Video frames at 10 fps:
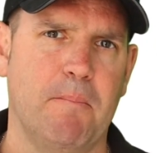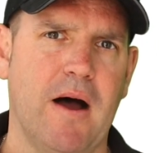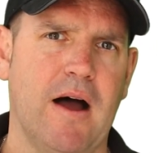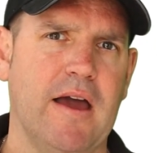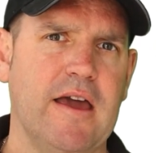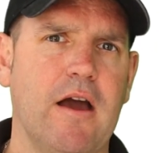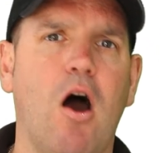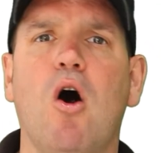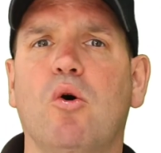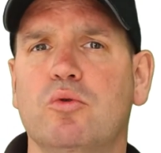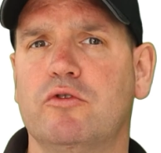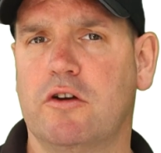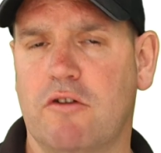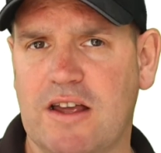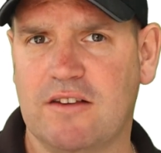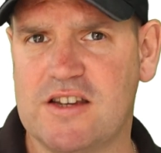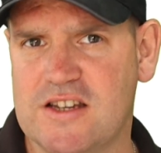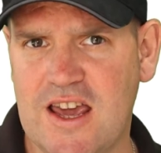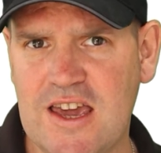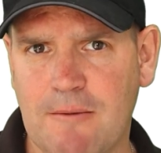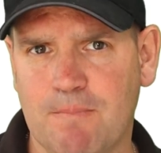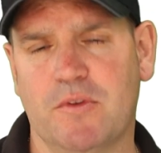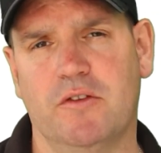by whole degrees C.